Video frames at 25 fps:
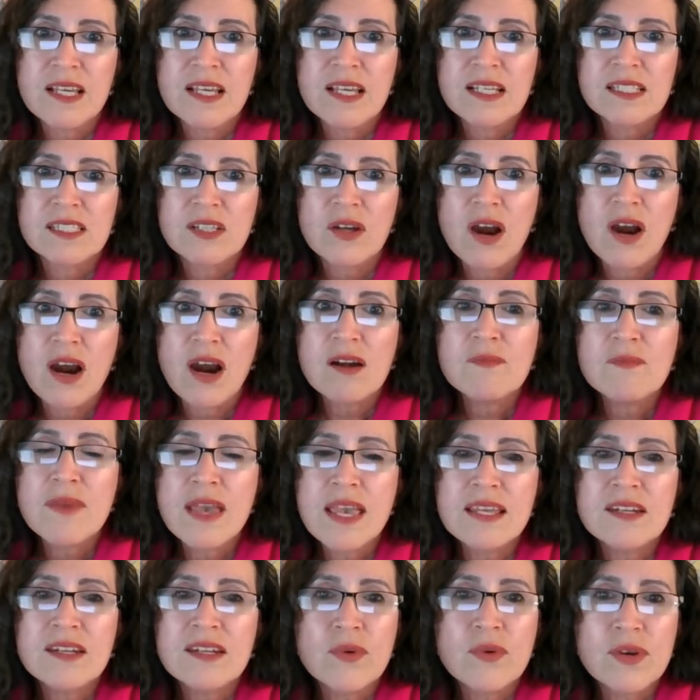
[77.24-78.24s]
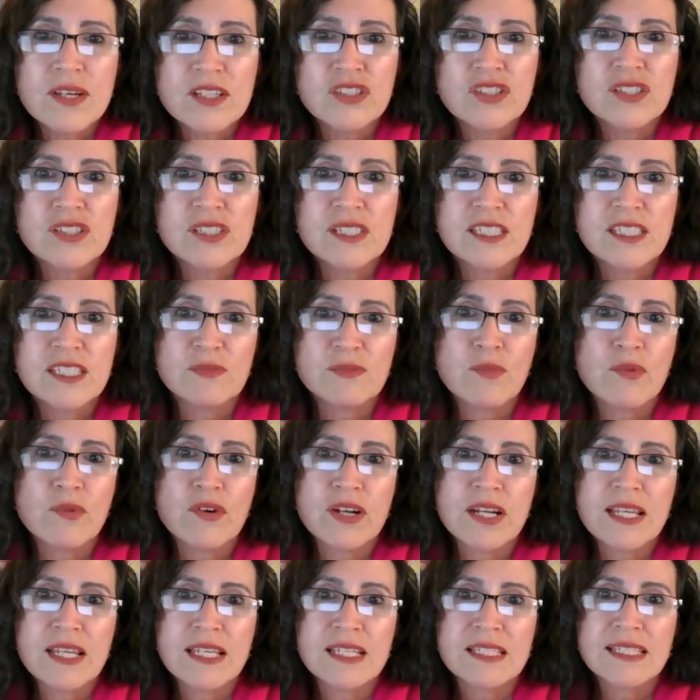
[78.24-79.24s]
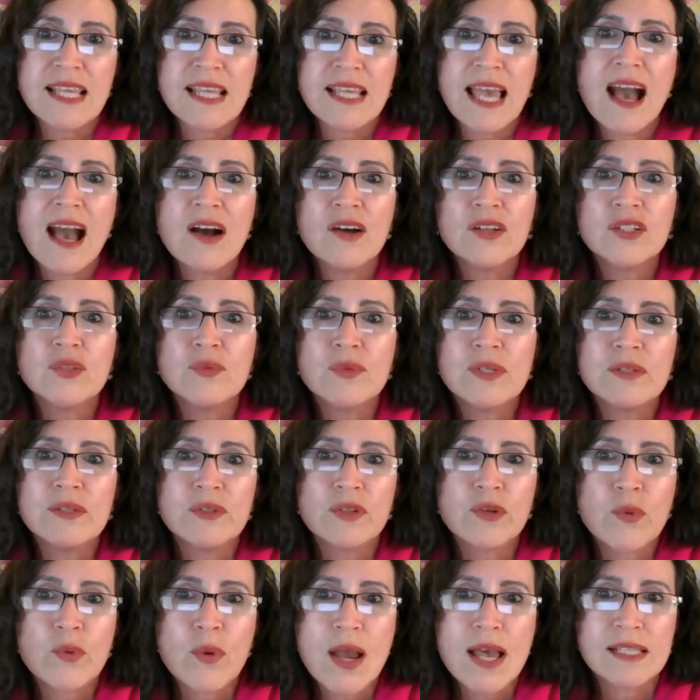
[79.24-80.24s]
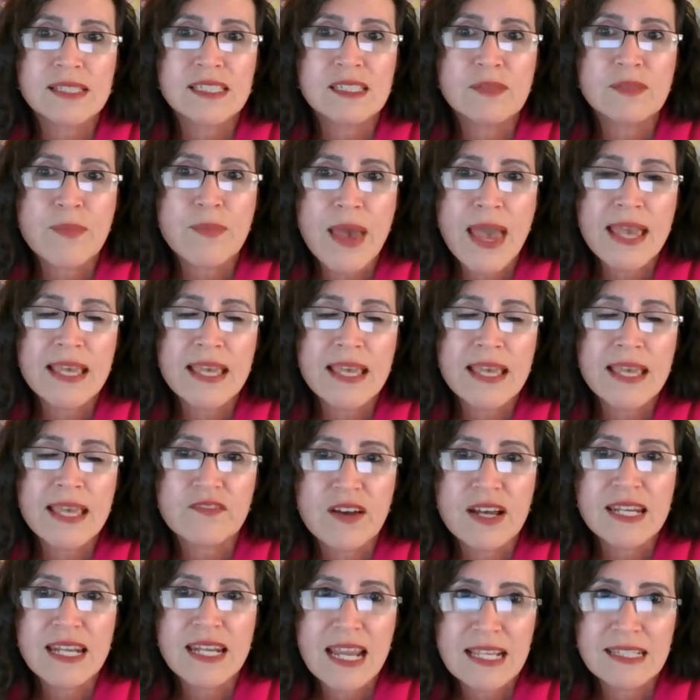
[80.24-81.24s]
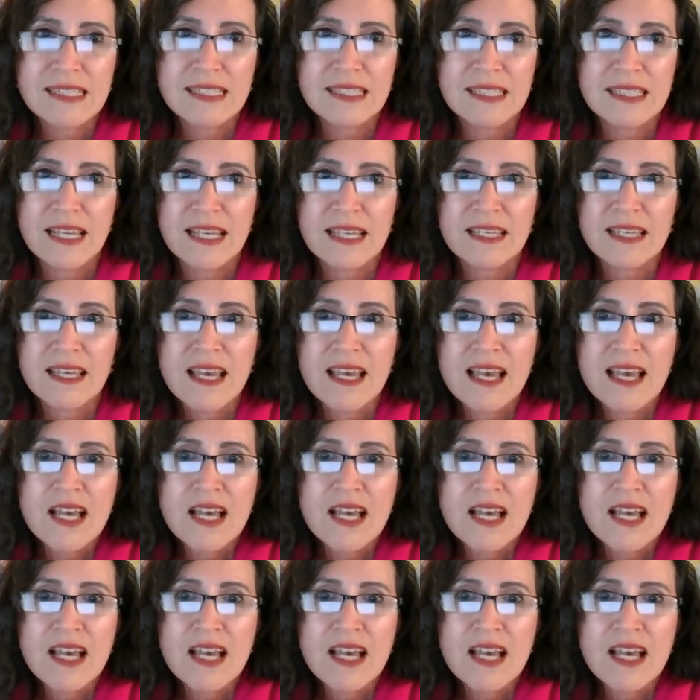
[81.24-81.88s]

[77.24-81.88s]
So our main question this morning is, how do we request bank financing